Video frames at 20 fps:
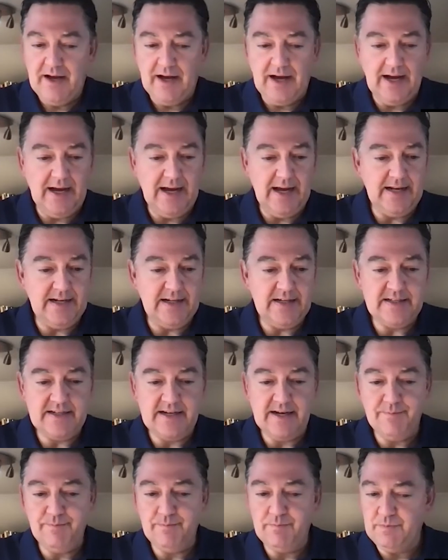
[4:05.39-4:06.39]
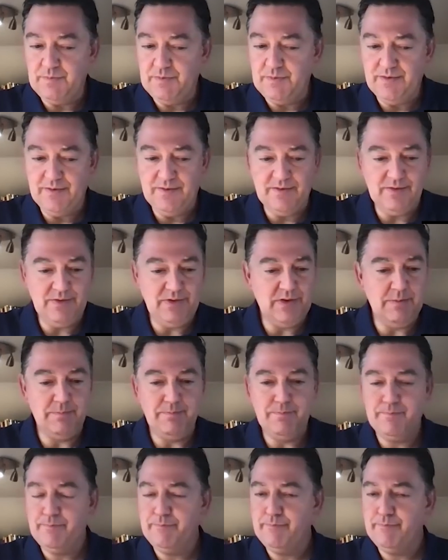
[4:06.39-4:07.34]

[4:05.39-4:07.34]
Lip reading: And the